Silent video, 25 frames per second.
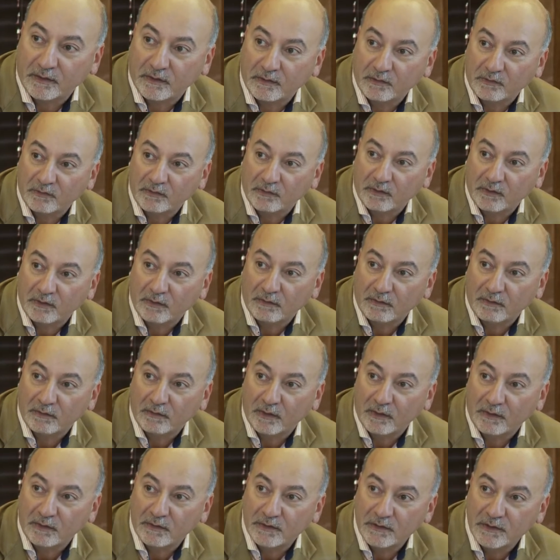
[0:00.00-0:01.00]
this
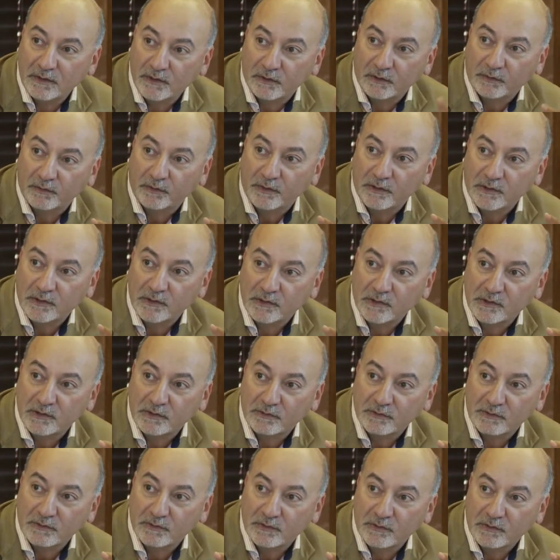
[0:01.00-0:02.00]
that tilt
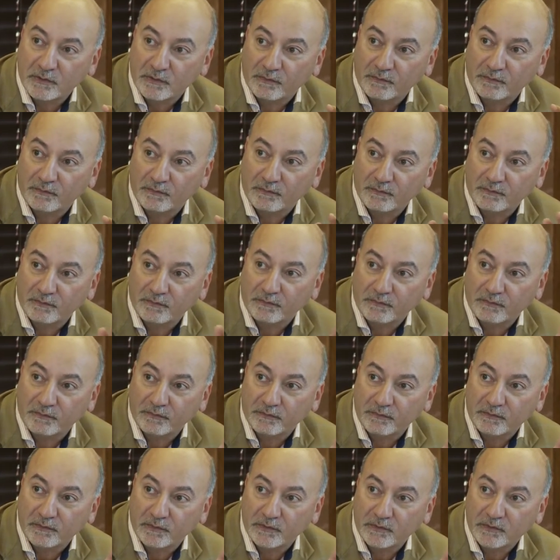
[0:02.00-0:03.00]
this sort of
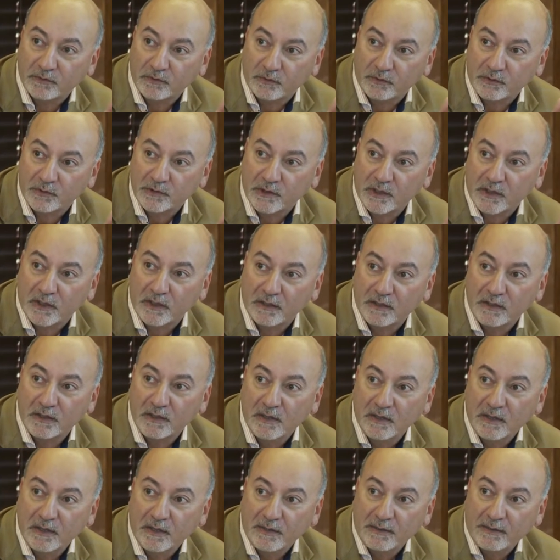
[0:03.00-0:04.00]
towards a
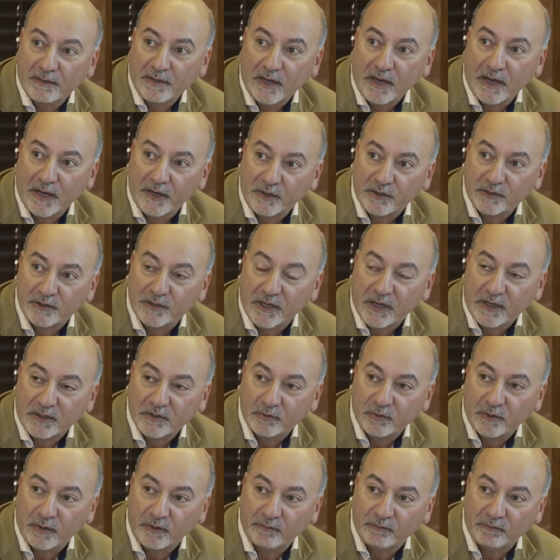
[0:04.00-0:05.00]
higher
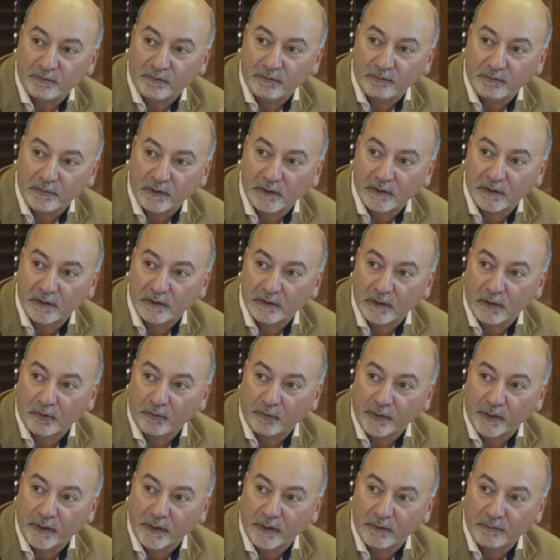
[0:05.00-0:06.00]
tax rate for middle and
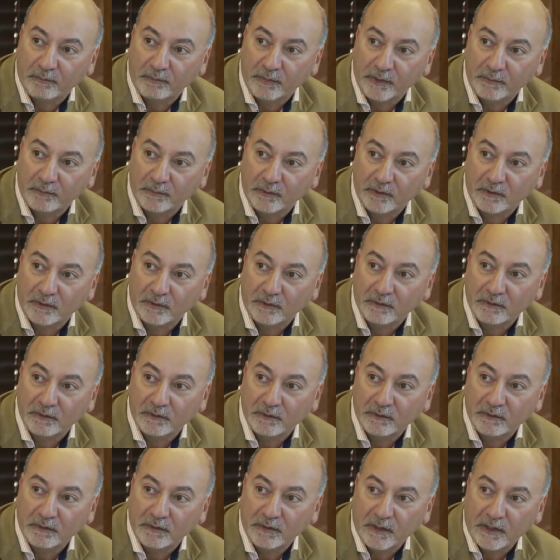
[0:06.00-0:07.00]
lower income people
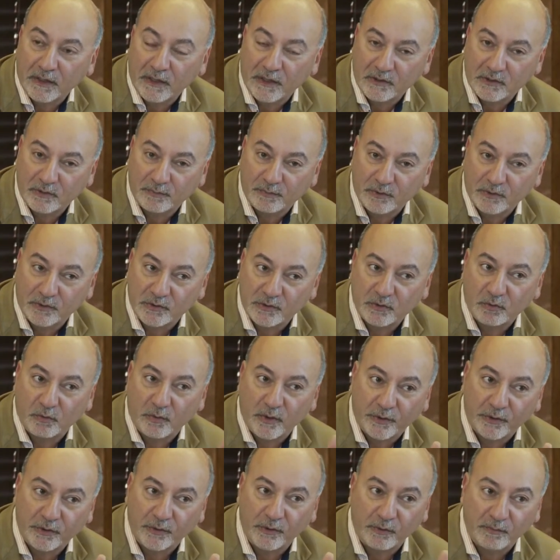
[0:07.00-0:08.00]
as opposed to
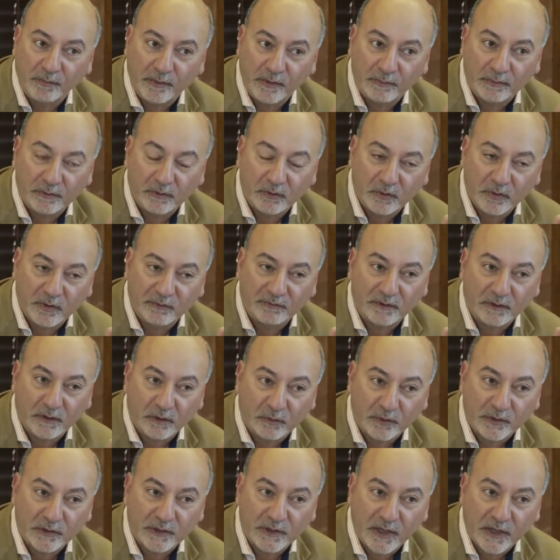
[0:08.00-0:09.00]
wealthier people who have a
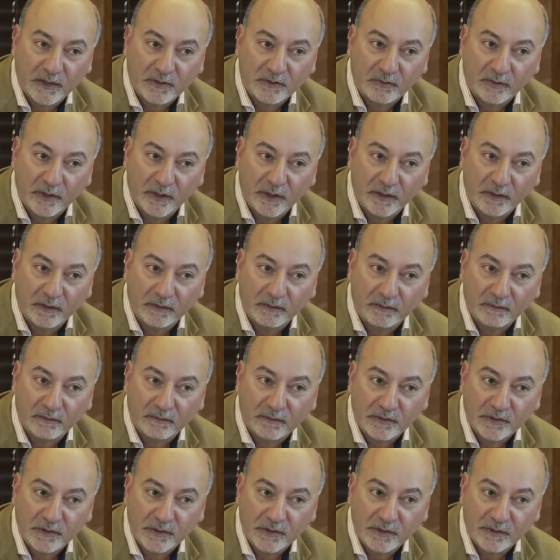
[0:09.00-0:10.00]
lower tax rate,
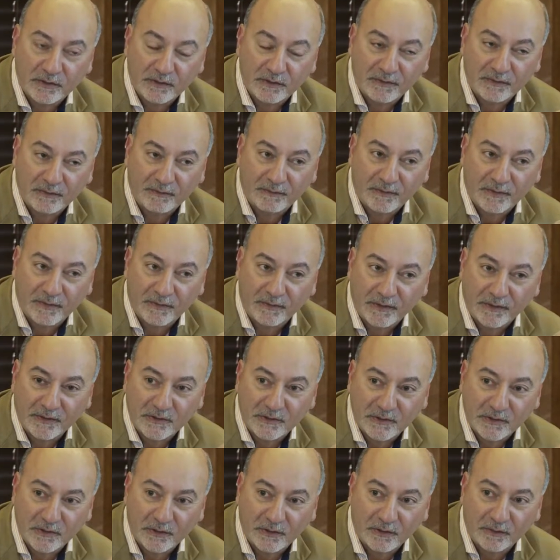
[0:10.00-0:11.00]
which
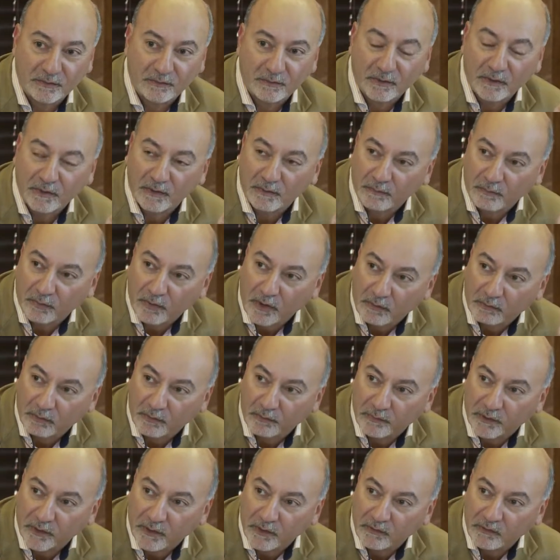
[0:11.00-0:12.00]
that's still a
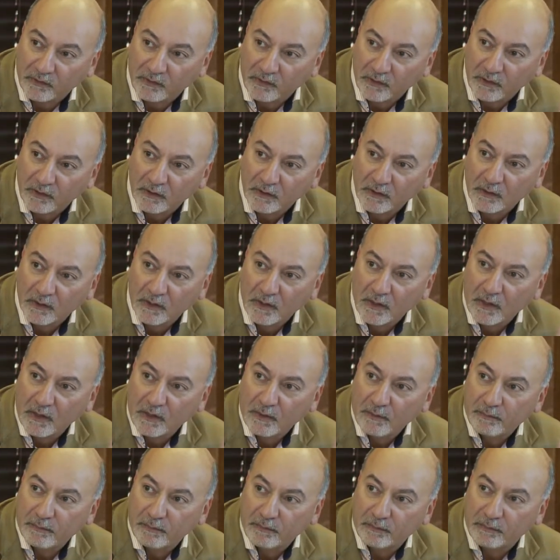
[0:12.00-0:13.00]
problem that I see.
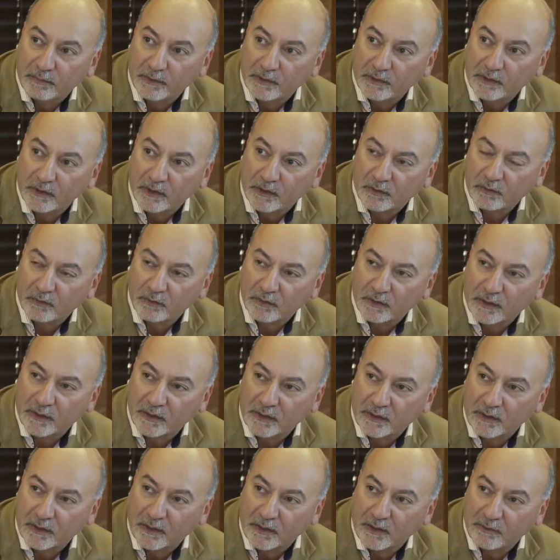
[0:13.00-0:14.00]
But the other one
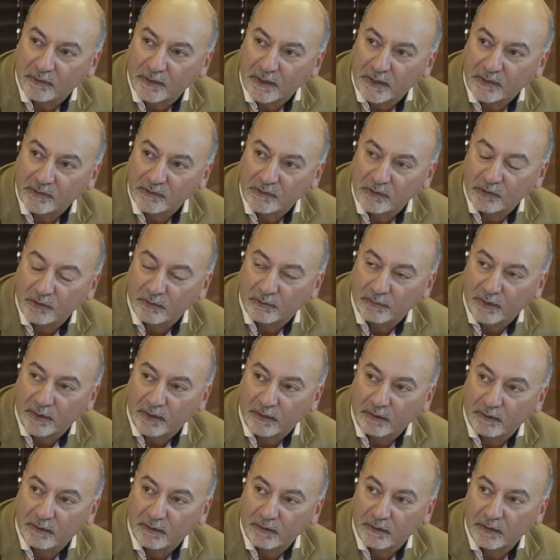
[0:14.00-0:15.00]
I would ask you
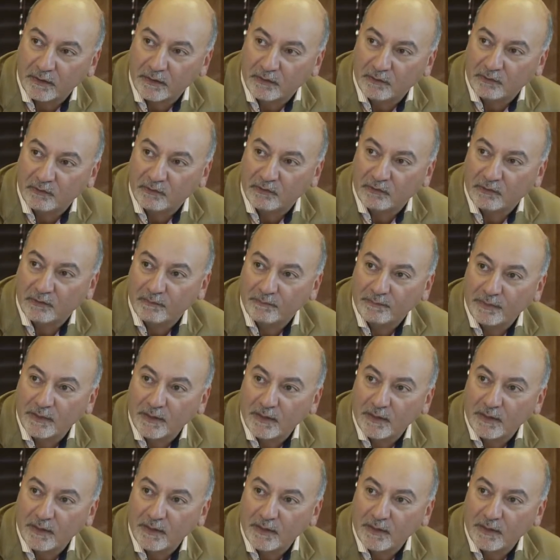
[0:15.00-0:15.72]
about is